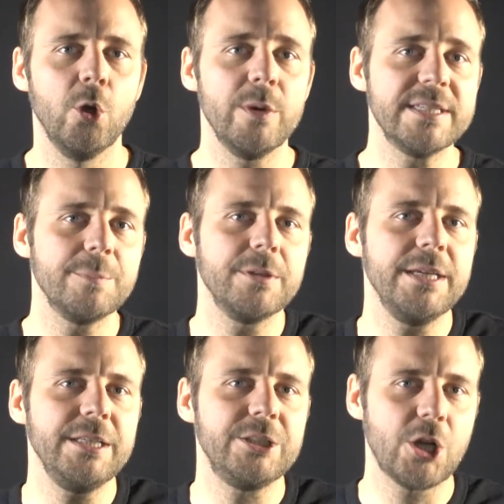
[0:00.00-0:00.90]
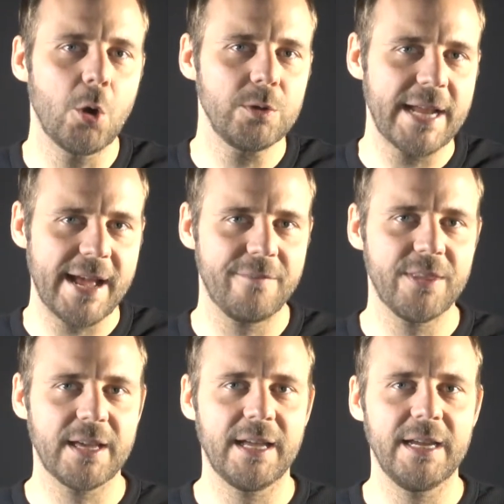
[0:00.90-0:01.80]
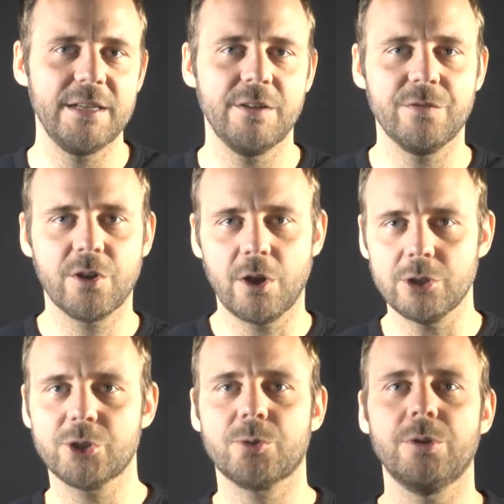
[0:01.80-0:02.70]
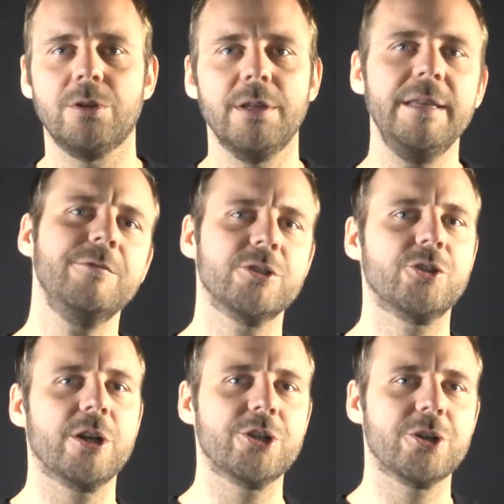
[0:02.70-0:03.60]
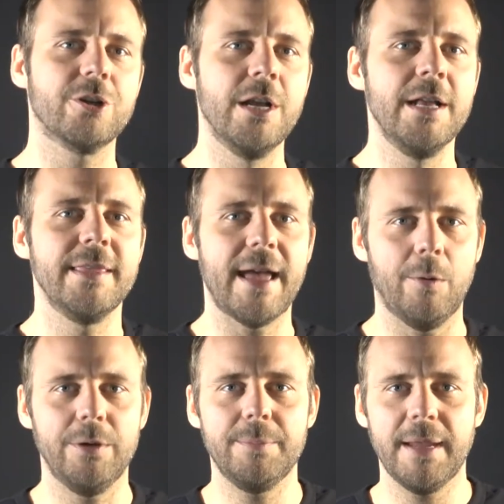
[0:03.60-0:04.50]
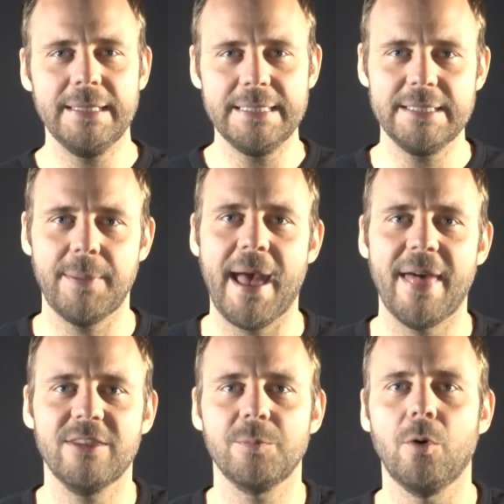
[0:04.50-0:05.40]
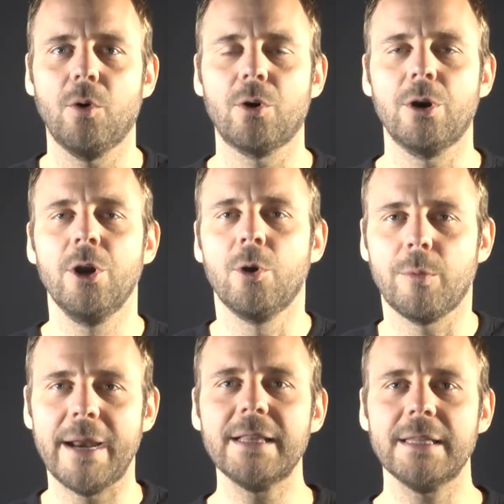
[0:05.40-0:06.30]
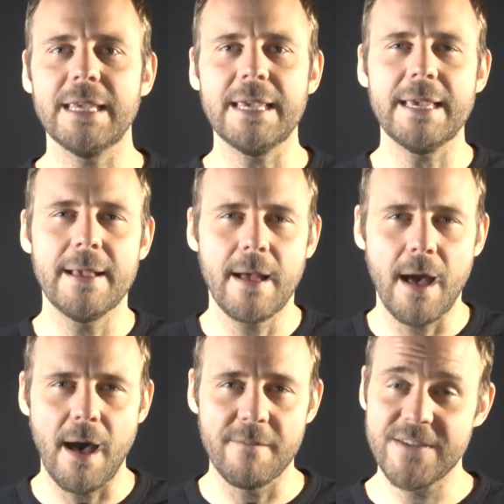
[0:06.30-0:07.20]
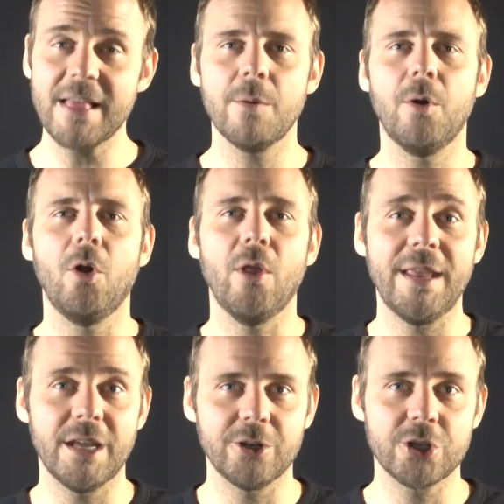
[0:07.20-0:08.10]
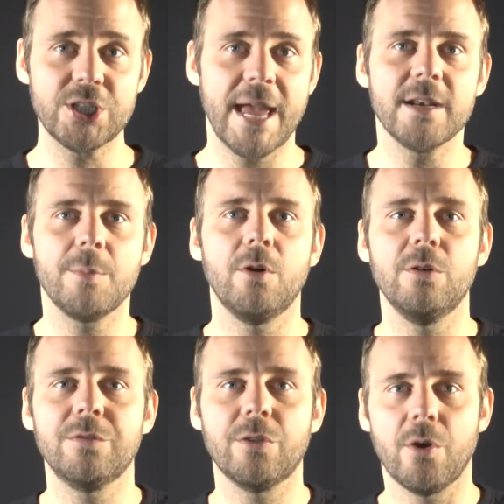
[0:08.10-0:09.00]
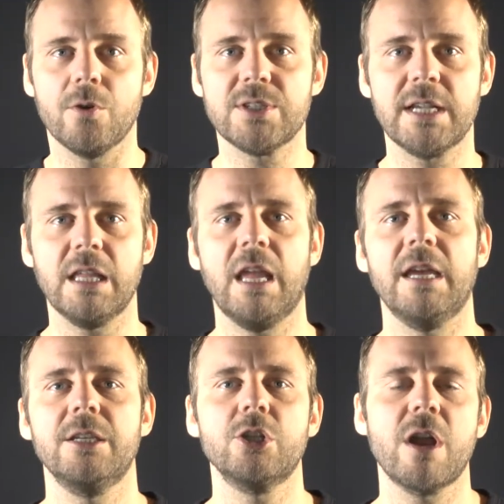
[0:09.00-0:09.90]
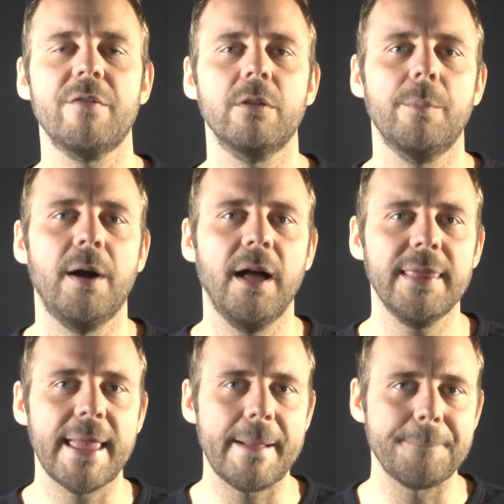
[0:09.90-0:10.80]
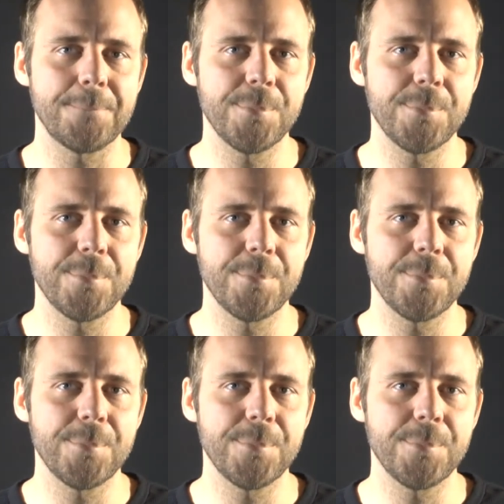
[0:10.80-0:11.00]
We simply don't have the kind of cultural infrastructure that would make these paths more readily available and understandable for those inclined to travel upon them.